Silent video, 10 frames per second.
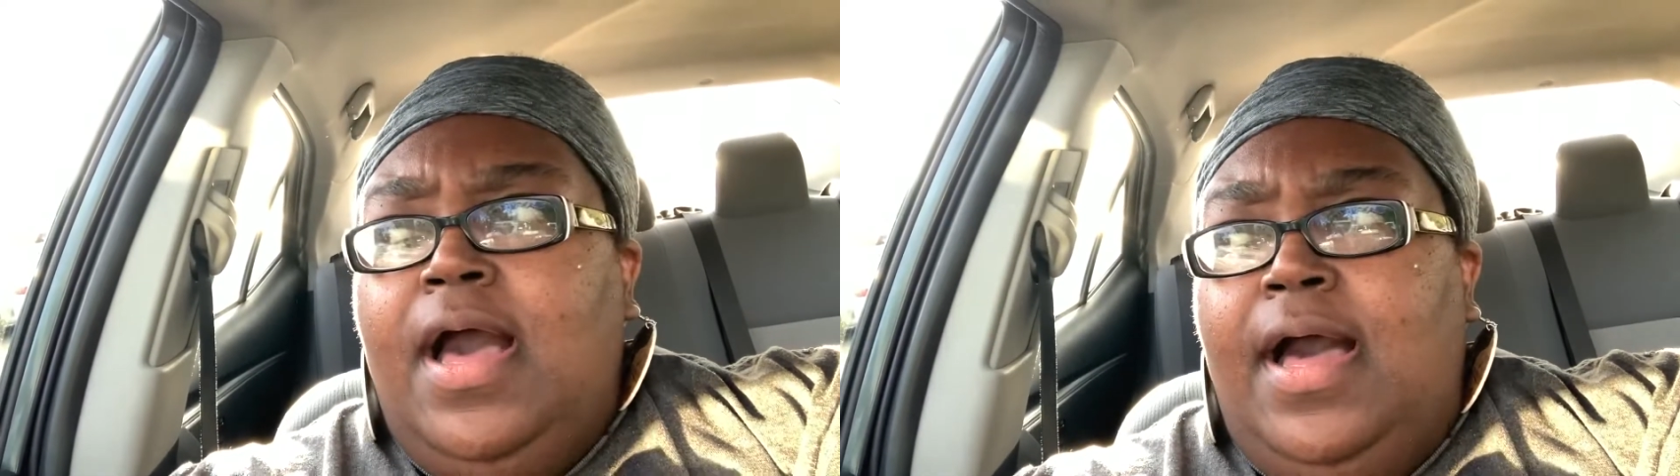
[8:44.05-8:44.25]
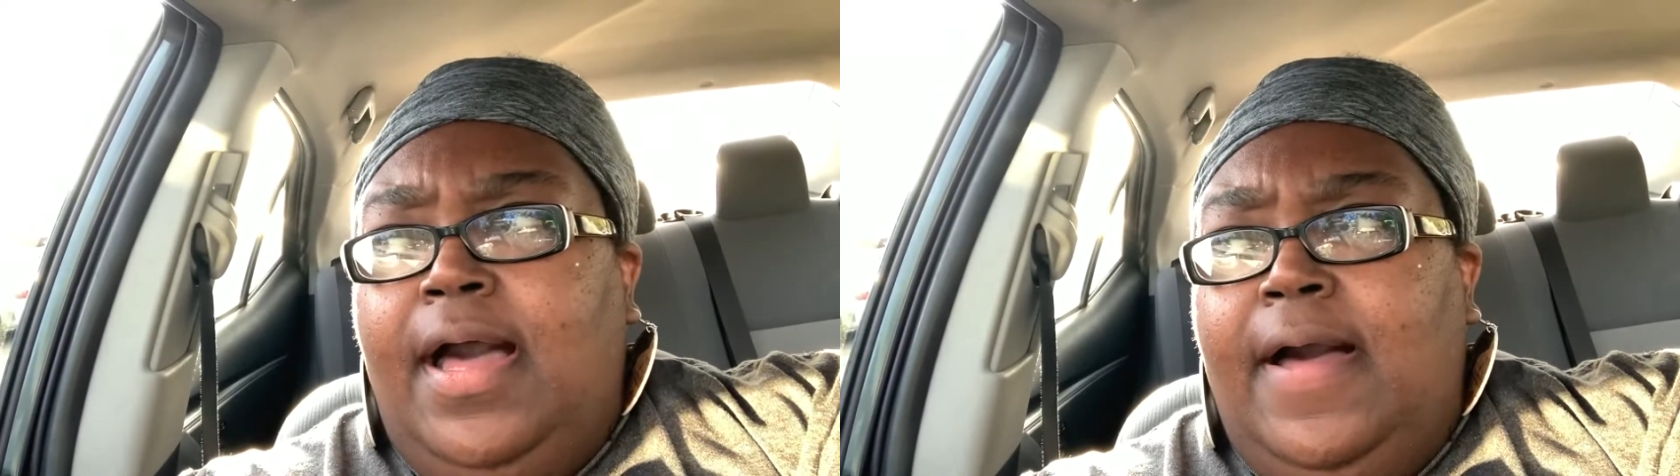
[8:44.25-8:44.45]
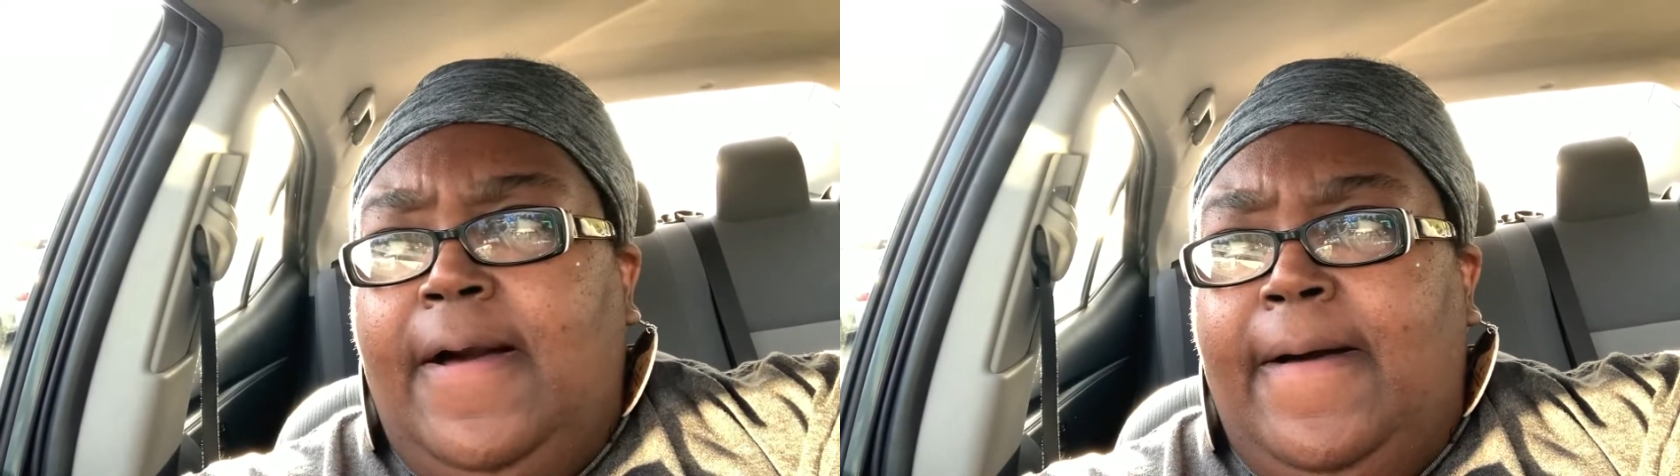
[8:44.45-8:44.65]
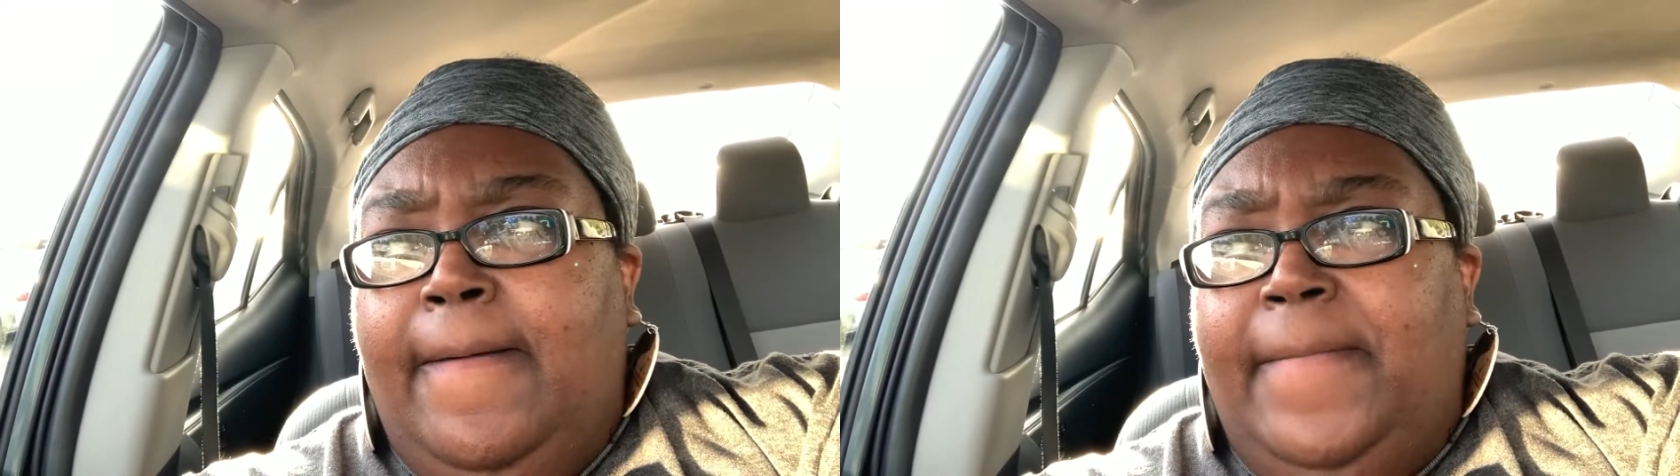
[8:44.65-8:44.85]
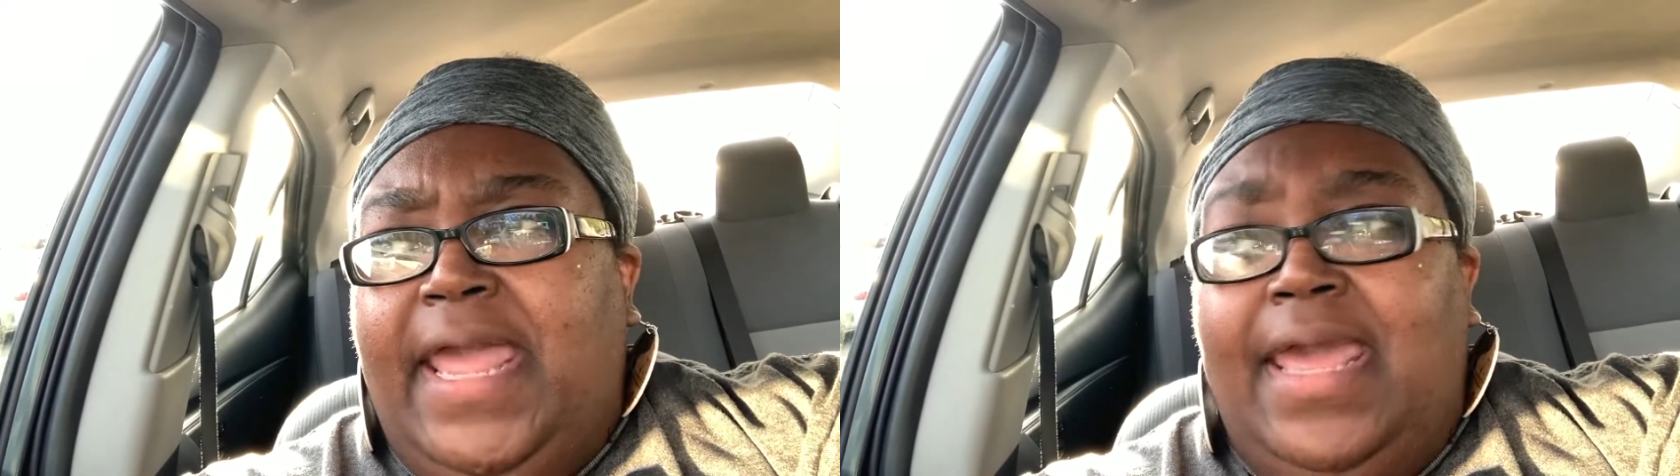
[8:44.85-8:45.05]

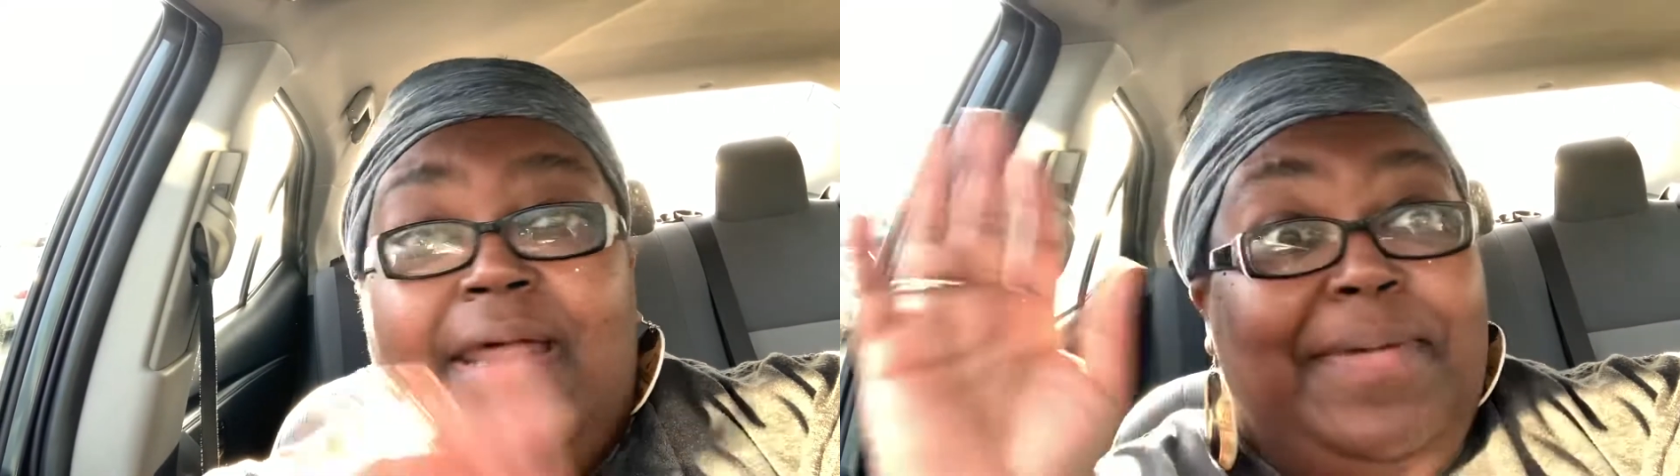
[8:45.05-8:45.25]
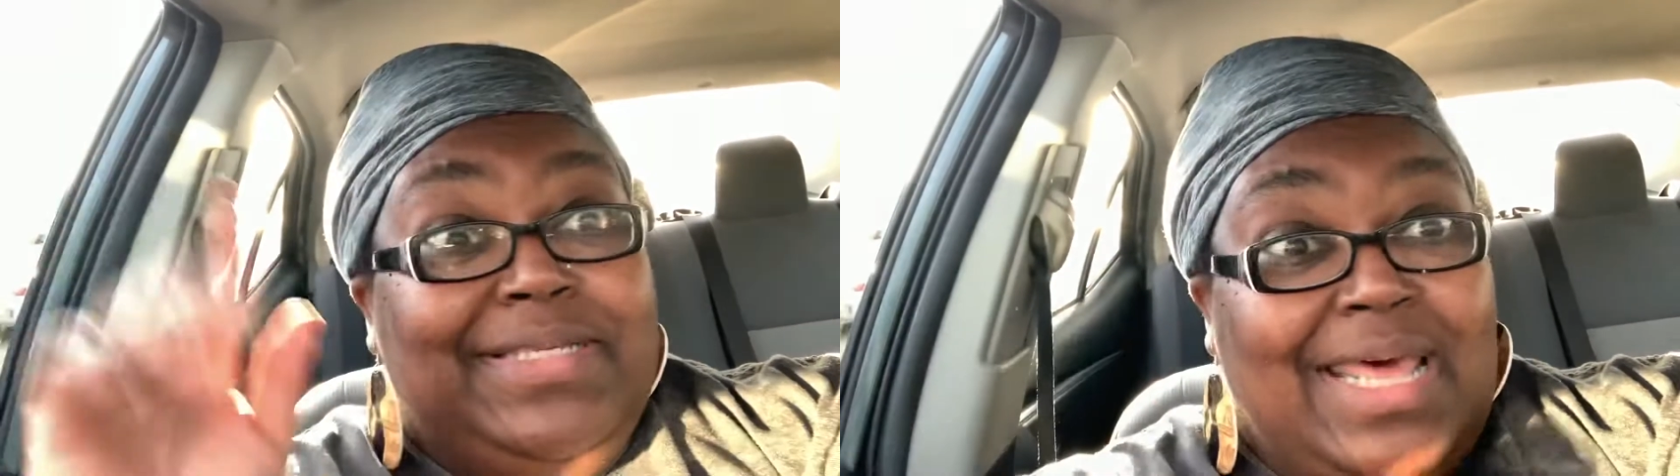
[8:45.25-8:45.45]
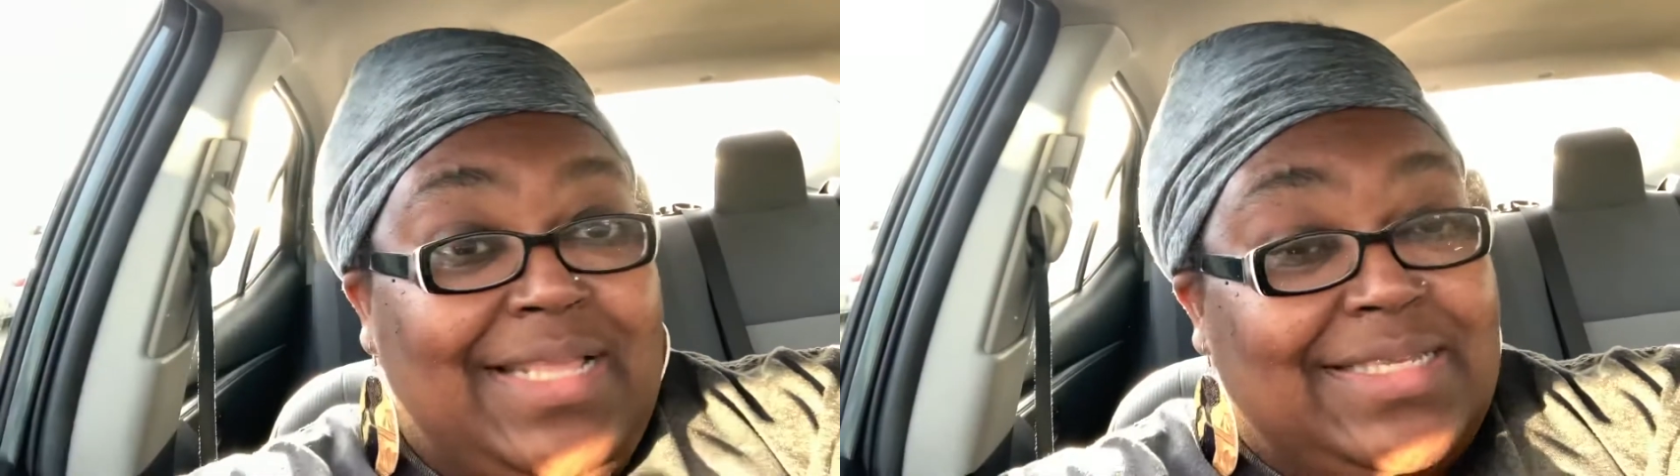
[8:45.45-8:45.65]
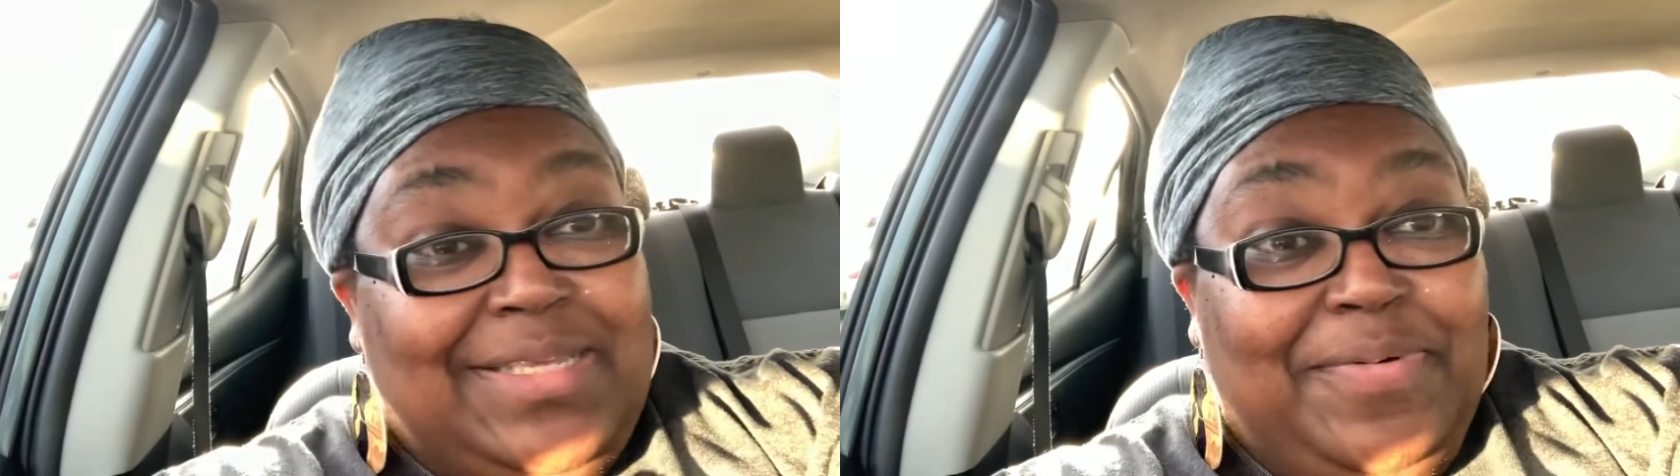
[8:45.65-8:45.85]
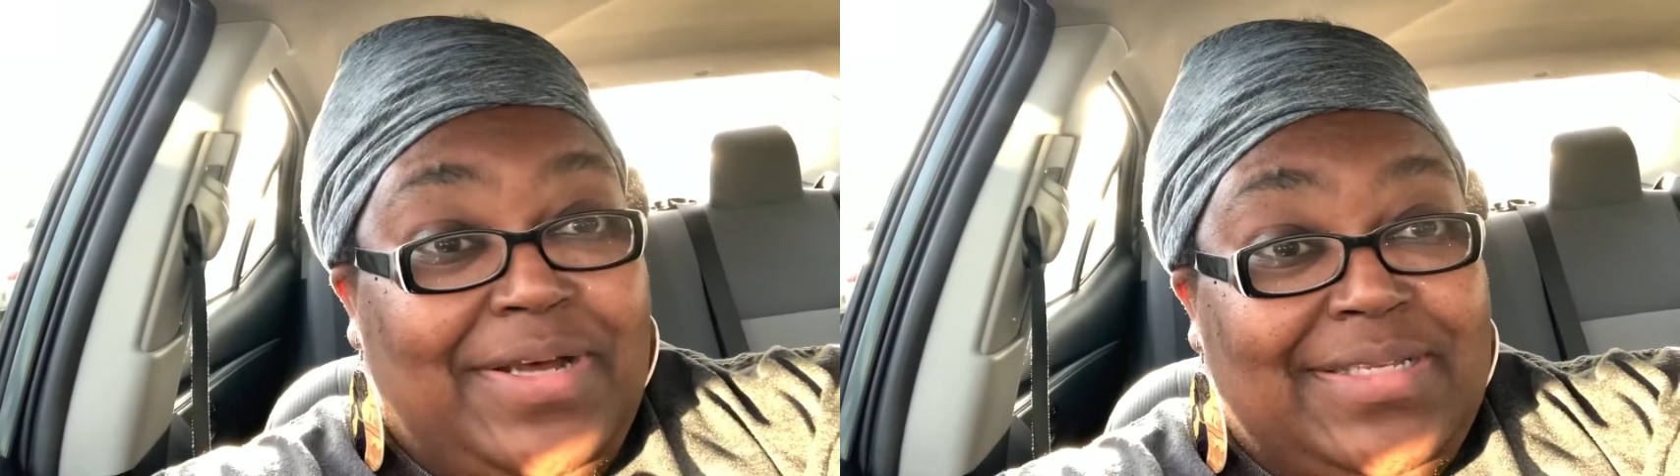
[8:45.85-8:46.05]
And I'm excited to
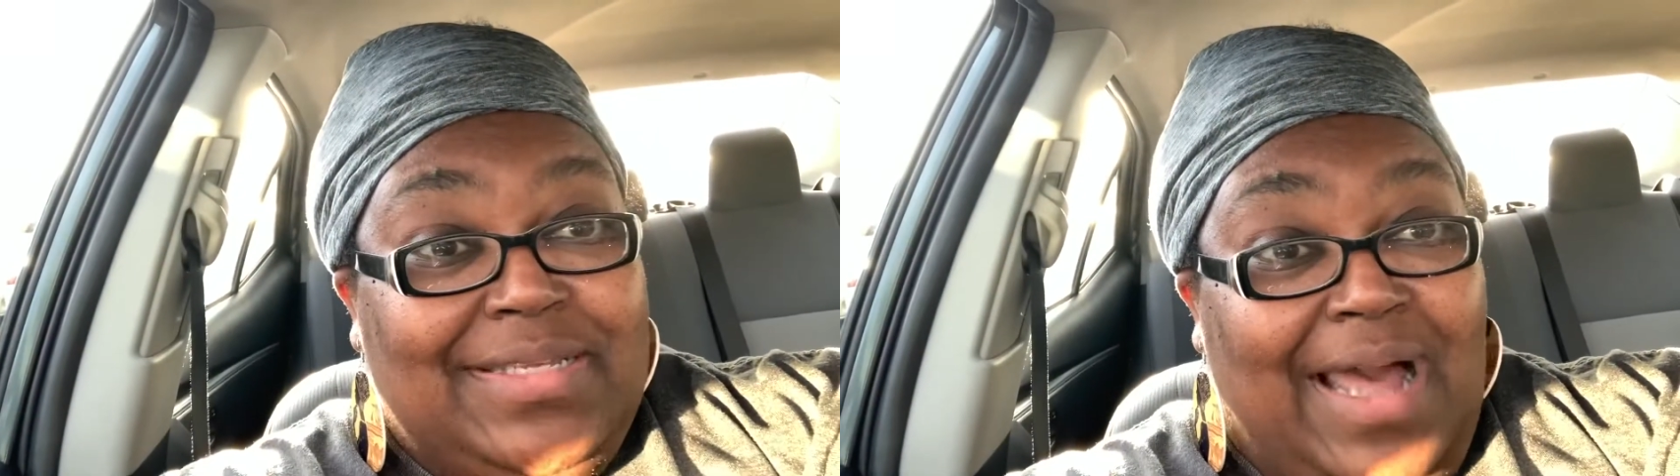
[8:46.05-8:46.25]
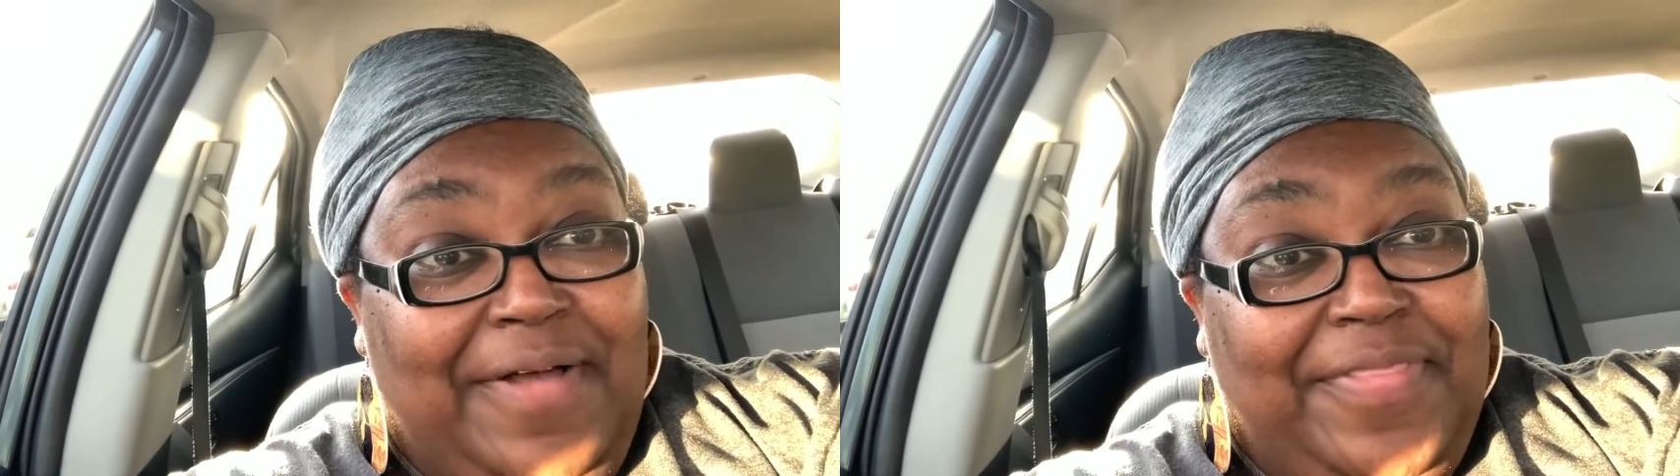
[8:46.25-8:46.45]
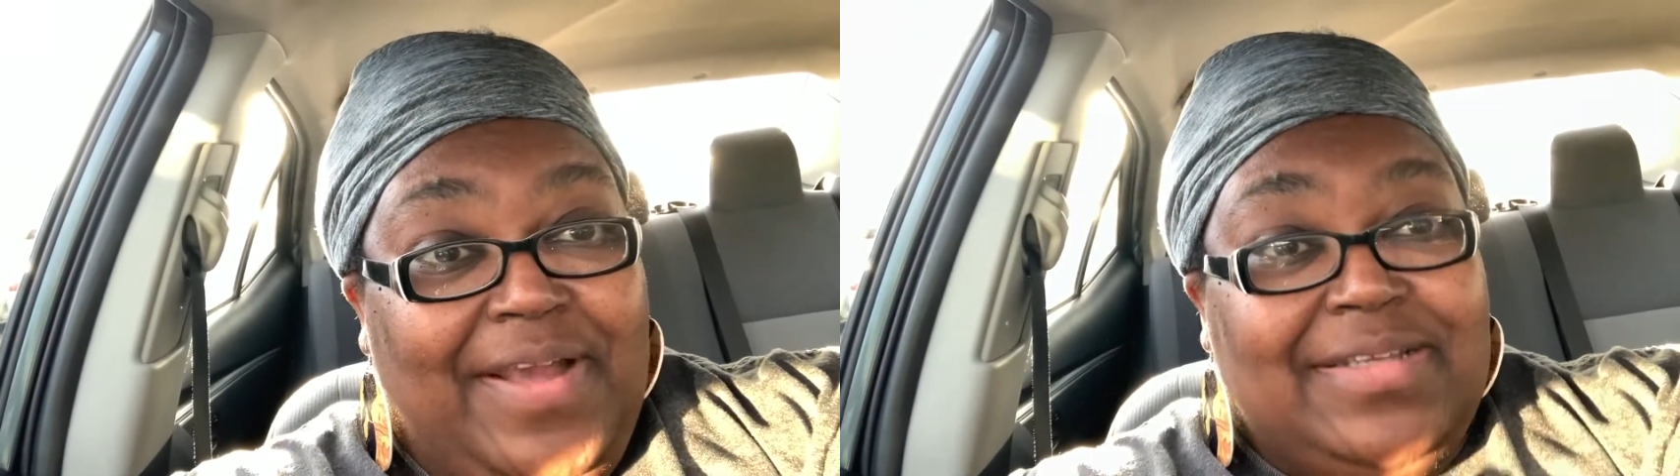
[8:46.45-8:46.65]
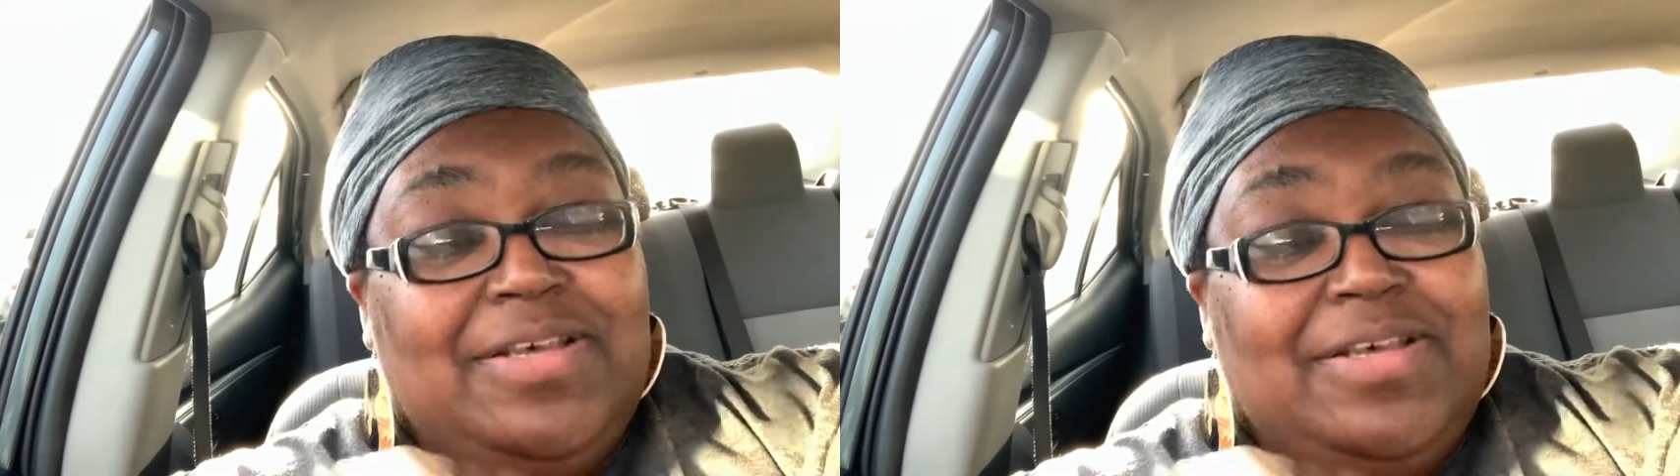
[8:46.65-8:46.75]
see what else is out there.